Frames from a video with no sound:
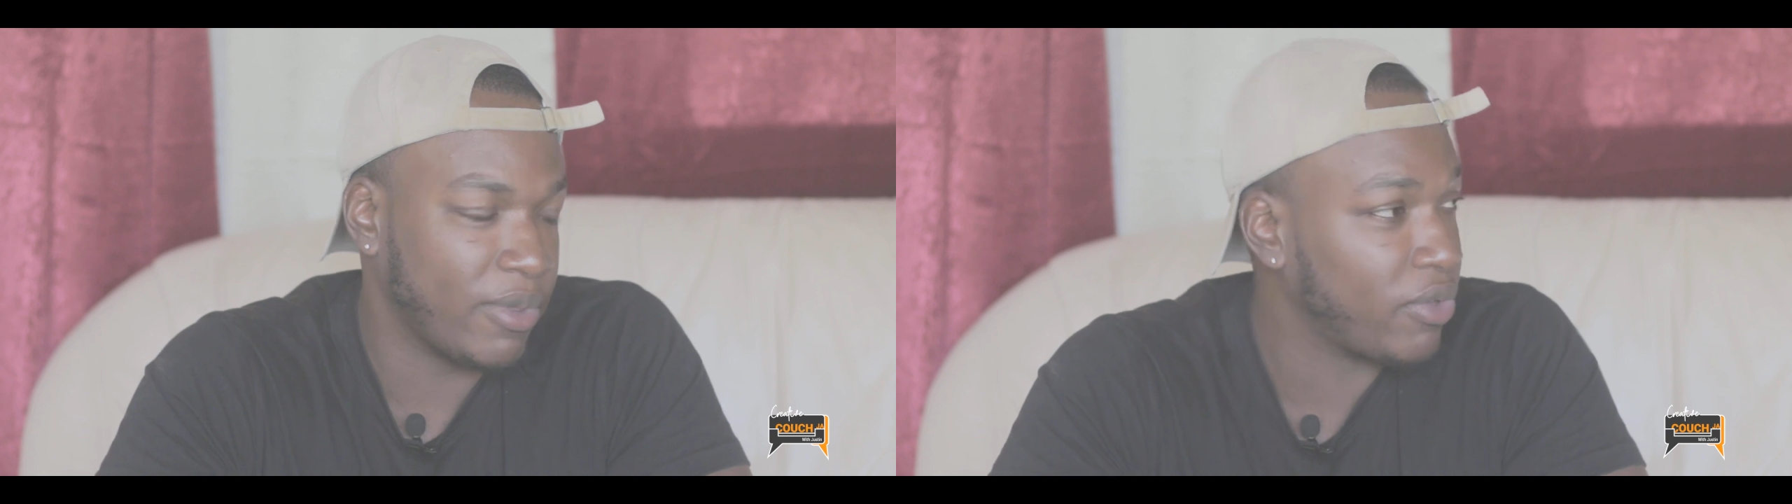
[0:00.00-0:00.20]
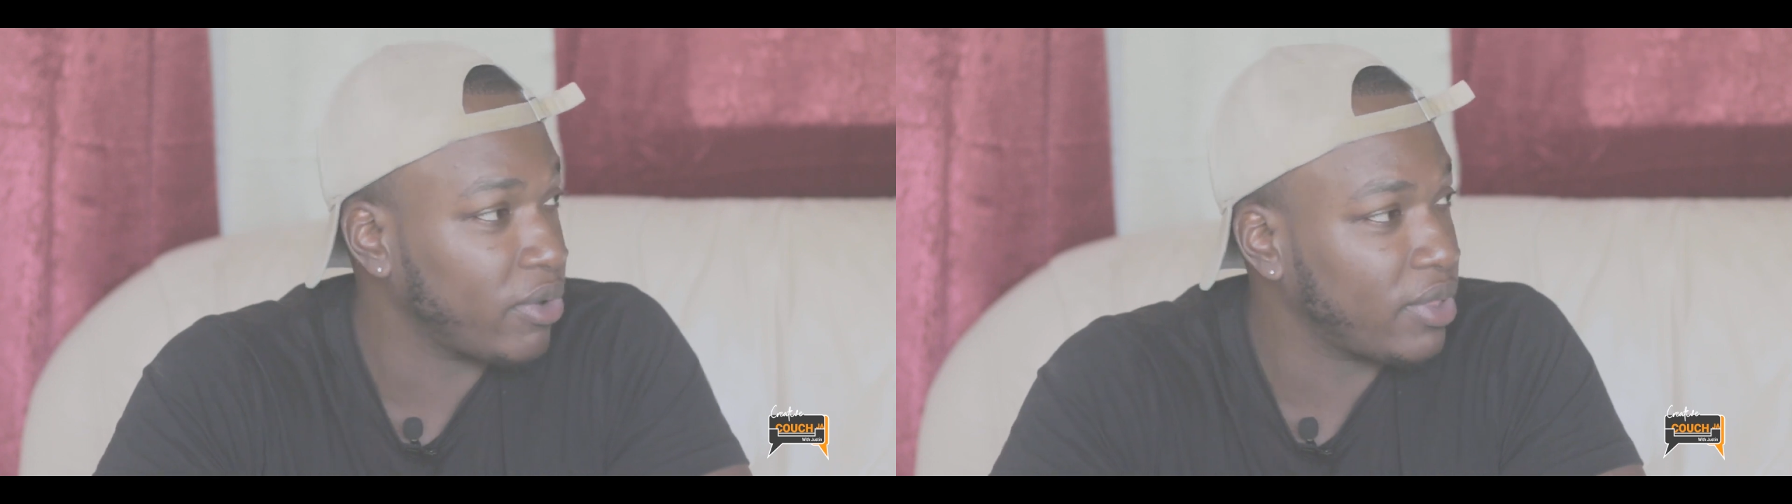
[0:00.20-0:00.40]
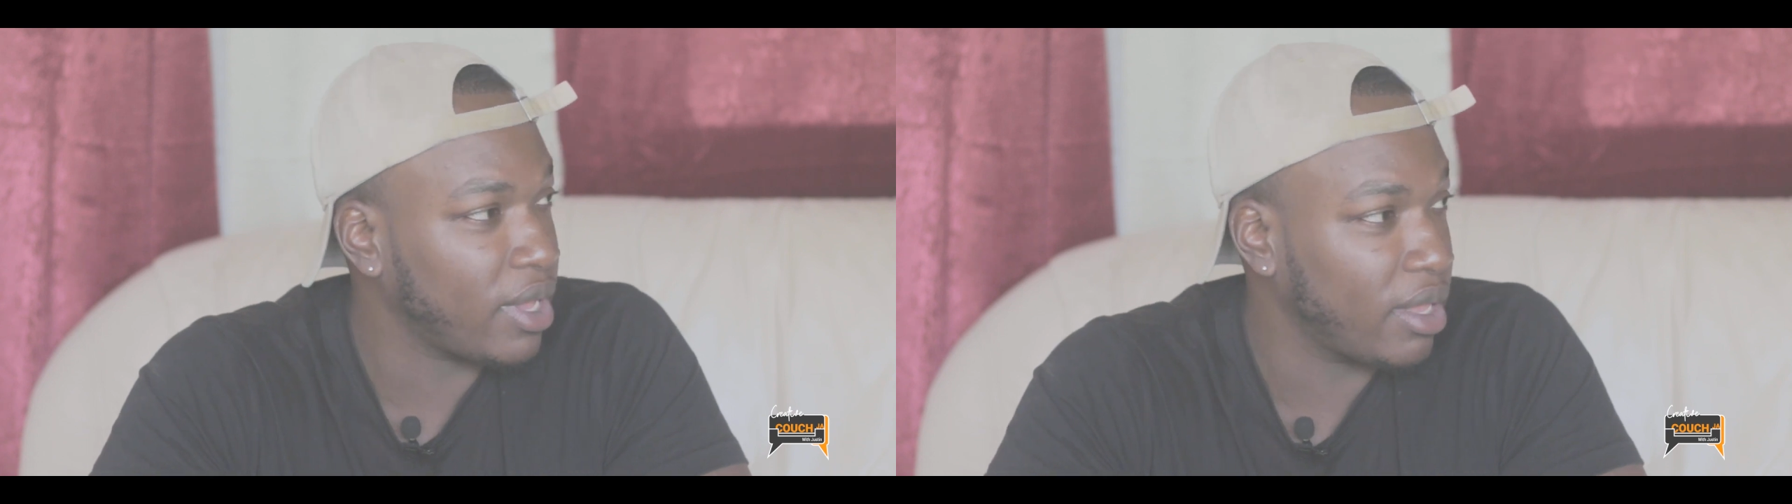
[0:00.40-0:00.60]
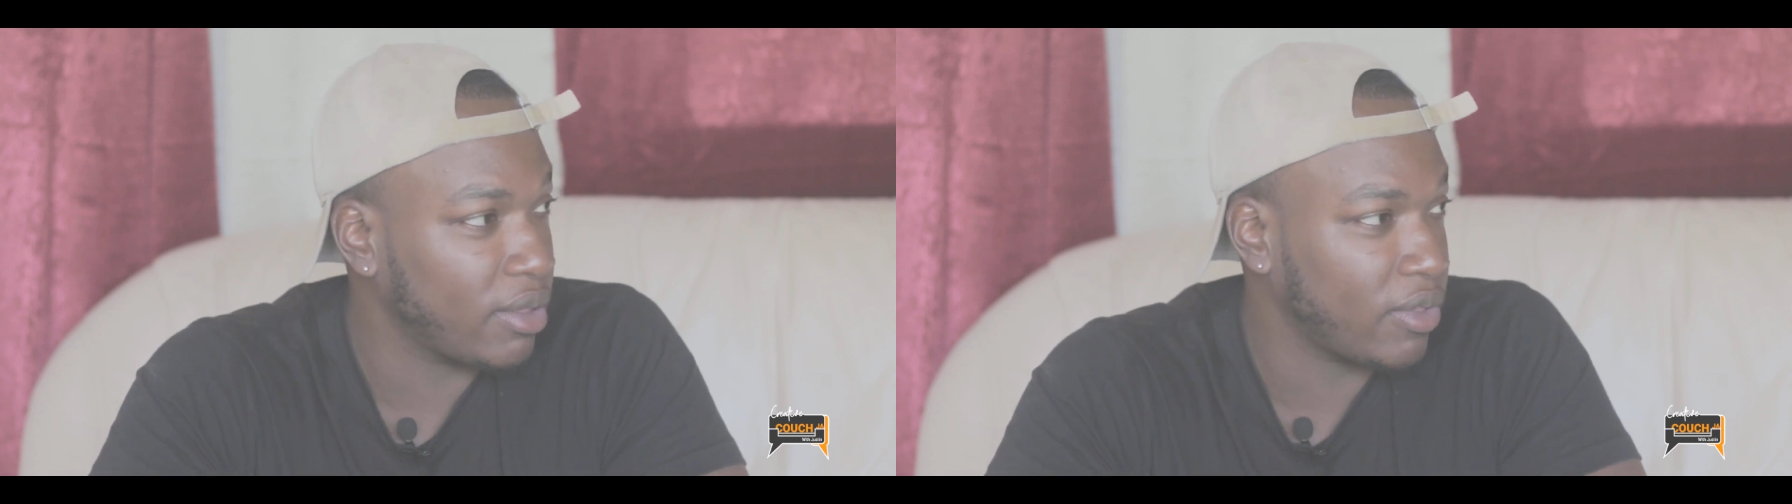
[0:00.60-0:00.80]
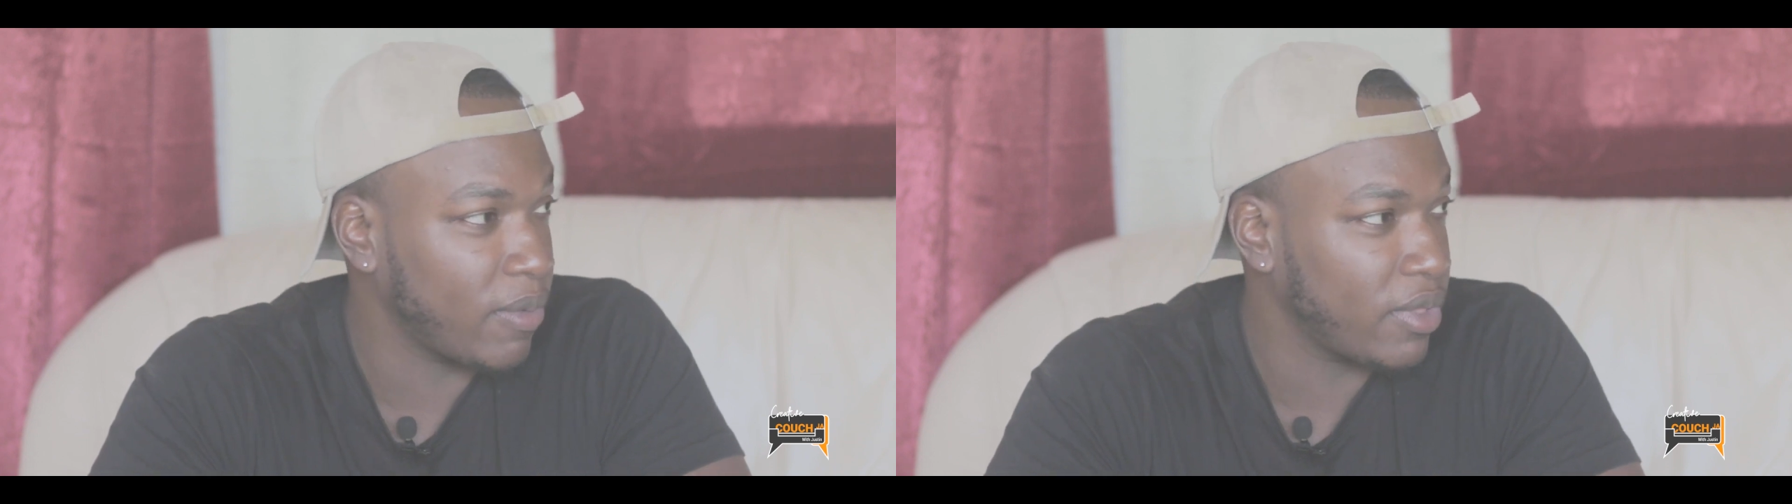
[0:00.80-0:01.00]
people throw
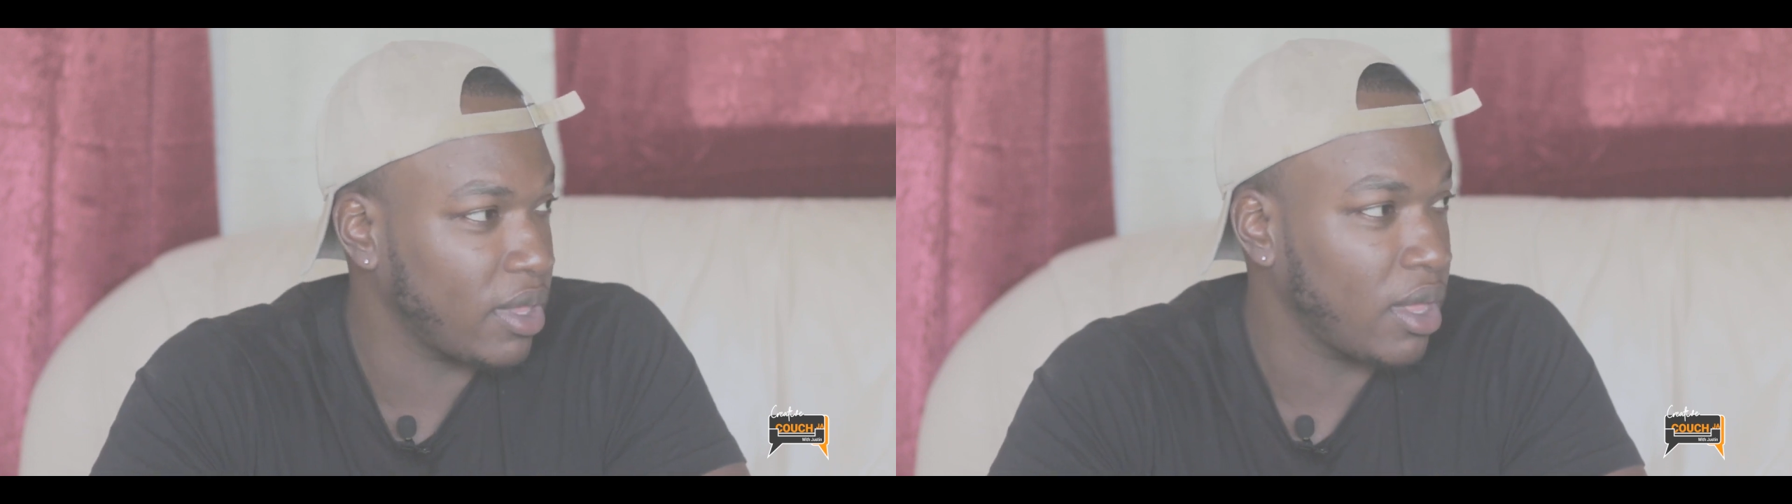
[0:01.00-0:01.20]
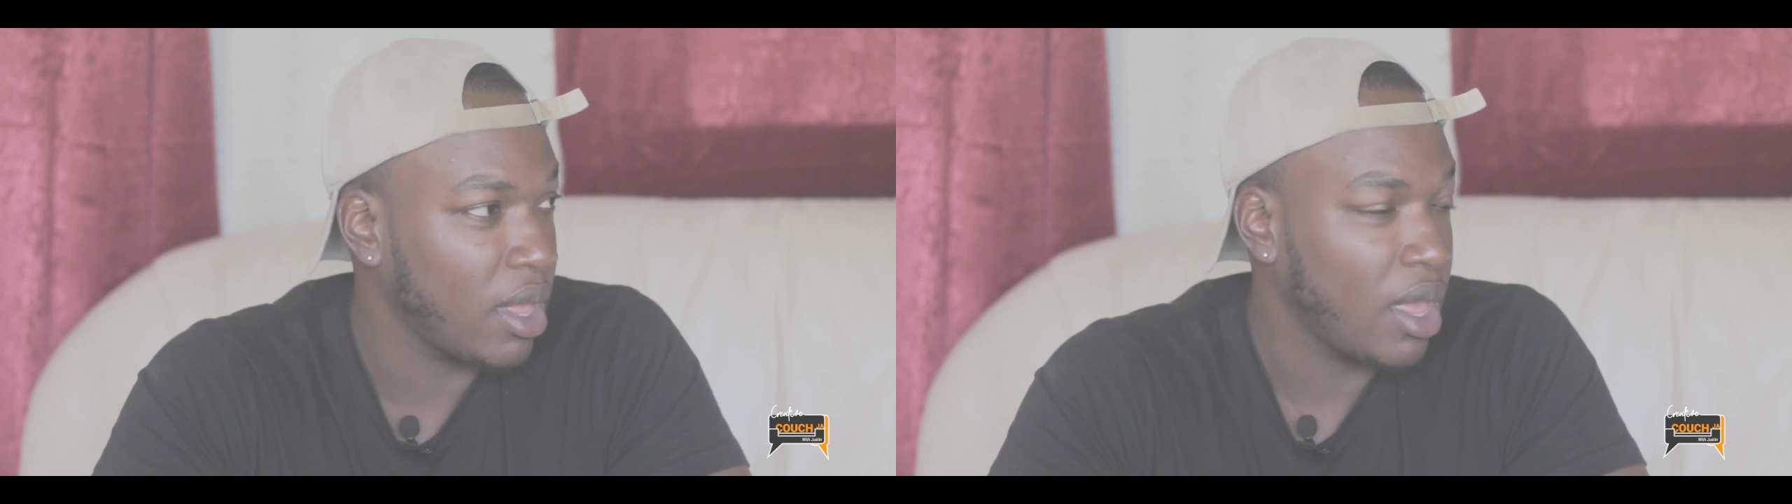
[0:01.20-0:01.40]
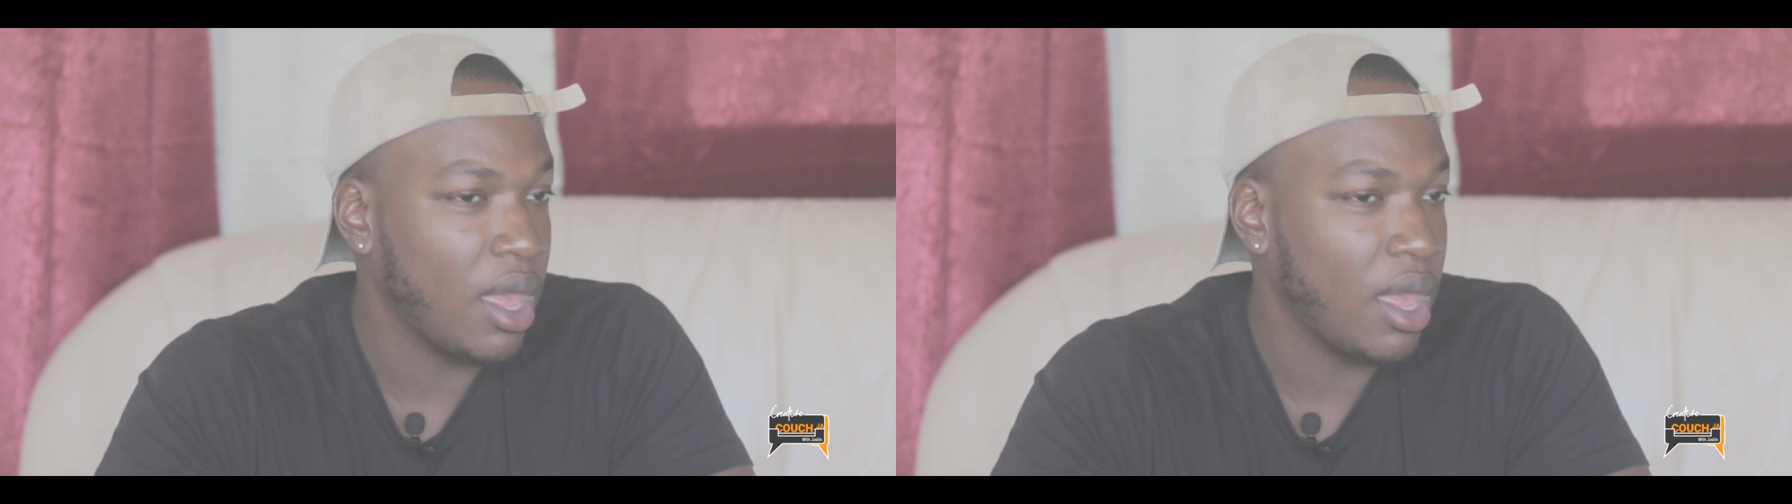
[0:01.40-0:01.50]
together something,